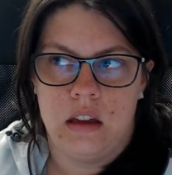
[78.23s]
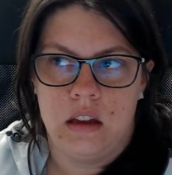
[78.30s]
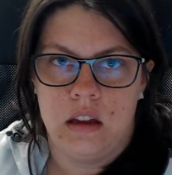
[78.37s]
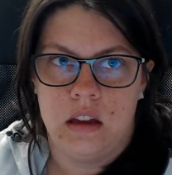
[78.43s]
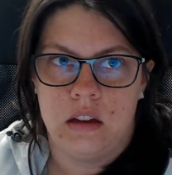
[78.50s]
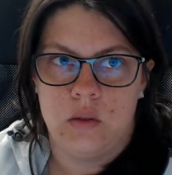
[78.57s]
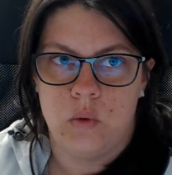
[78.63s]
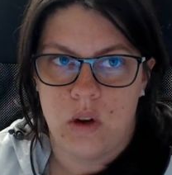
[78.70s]

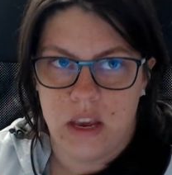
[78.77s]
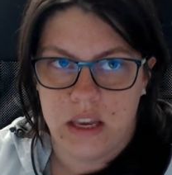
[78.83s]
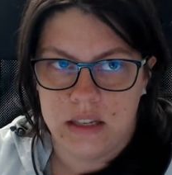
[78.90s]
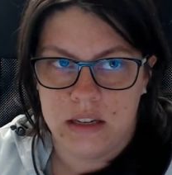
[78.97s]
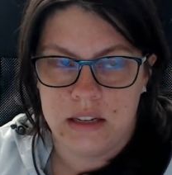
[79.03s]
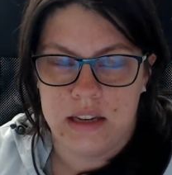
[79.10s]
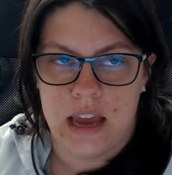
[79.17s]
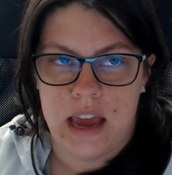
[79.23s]
twice
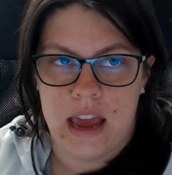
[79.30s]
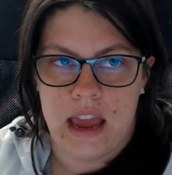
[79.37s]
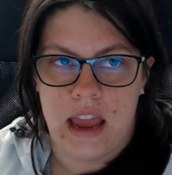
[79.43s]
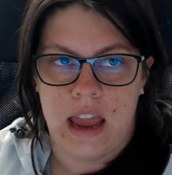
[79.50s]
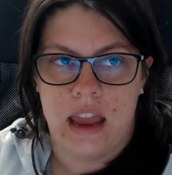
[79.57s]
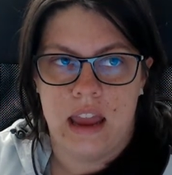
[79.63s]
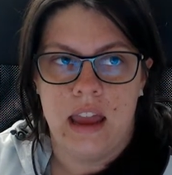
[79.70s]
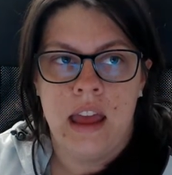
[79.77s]
a
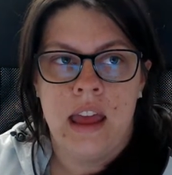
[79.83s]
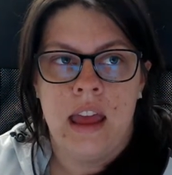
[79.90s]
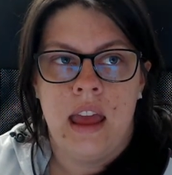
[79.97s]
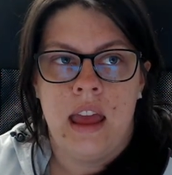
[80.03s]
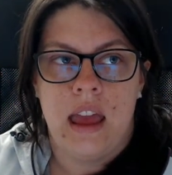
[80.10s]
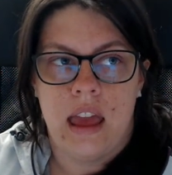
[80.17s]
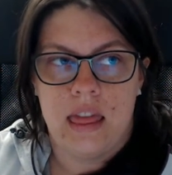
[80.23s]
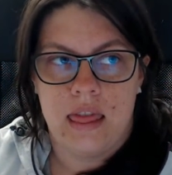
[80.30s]
day.
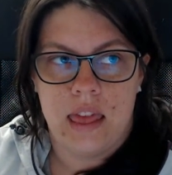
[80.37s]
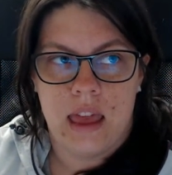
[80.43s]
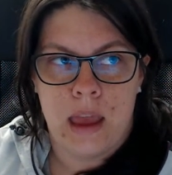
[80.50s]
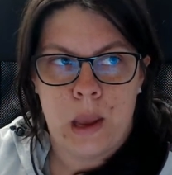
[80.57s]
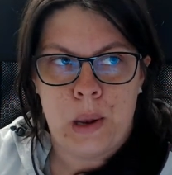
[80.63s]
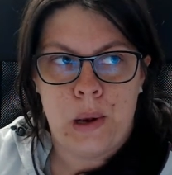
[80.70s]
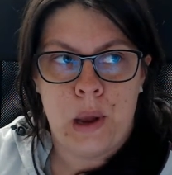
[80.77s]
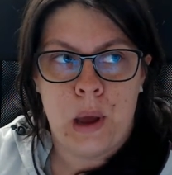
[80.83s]
And
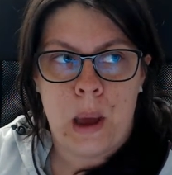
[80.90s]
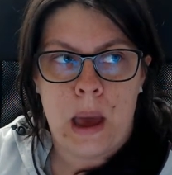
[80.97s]
then